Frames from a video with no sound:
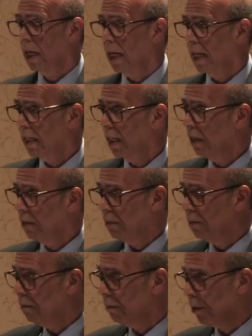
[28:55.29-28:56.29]
and they
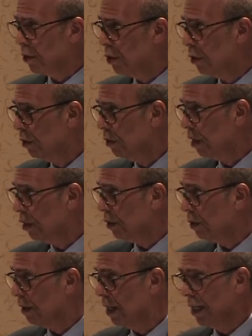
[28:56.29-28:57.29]
pursued a
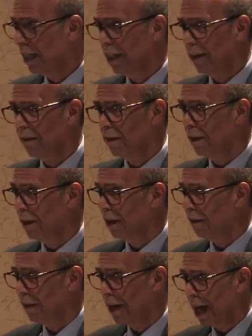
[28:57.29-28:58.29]
degree and they've,
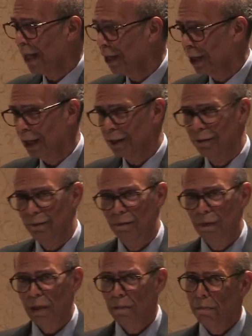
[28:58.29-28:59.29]
they've gotten that
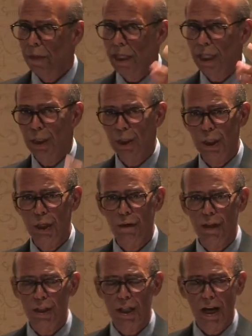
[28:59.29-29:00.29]
big
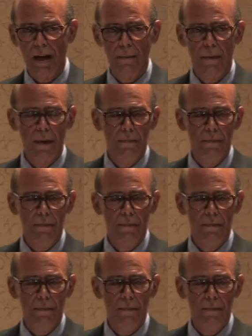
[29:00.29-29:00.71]
engineering job